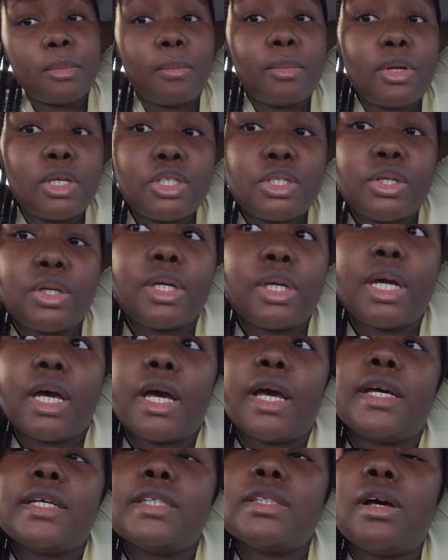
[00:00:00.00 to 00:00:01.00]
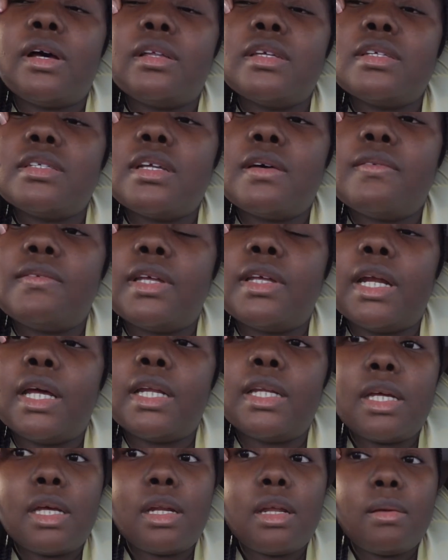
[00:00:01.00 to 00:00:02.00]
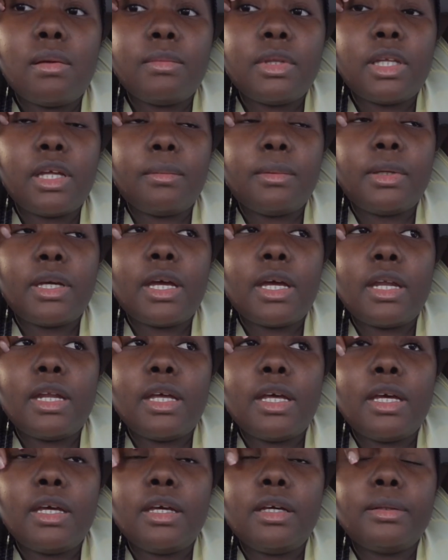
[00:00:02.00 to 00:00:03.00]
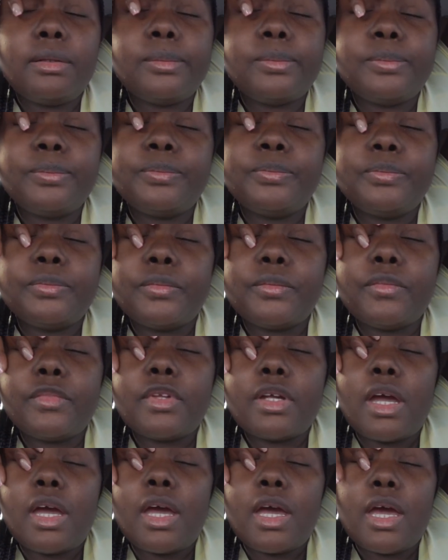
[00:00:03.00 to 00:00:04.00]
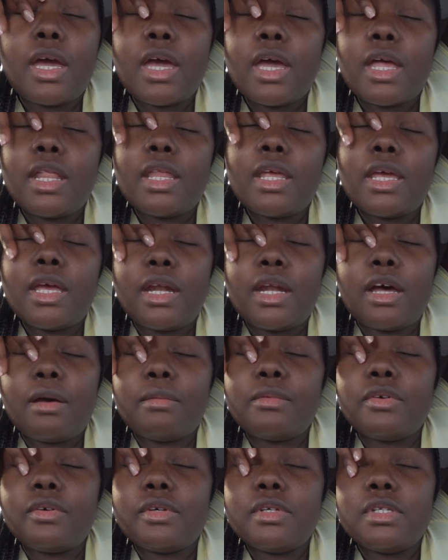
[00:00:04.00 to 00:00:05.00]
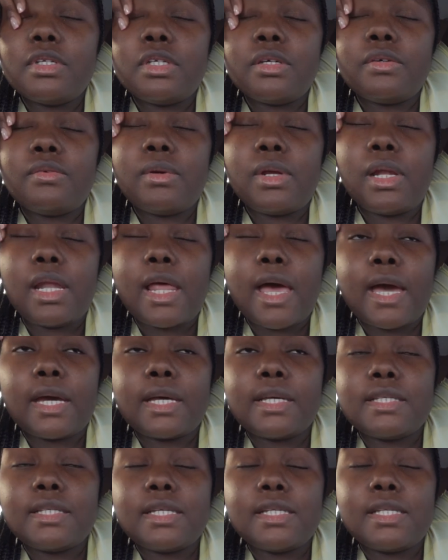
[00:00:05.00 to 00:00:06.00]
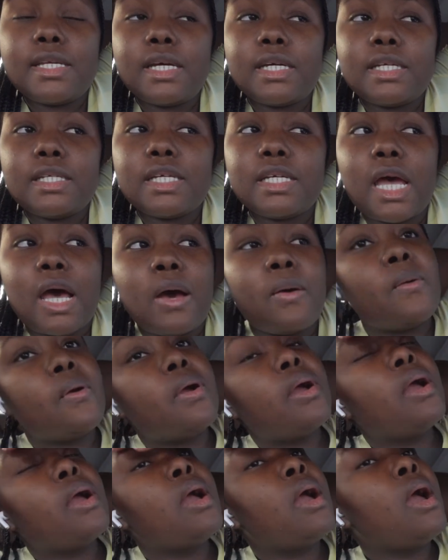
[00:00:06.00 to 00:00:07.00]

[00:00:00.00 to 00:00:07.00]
I'm going to show you guys all the stuff that I did end up getting. And then I'm going to relax and take a shower.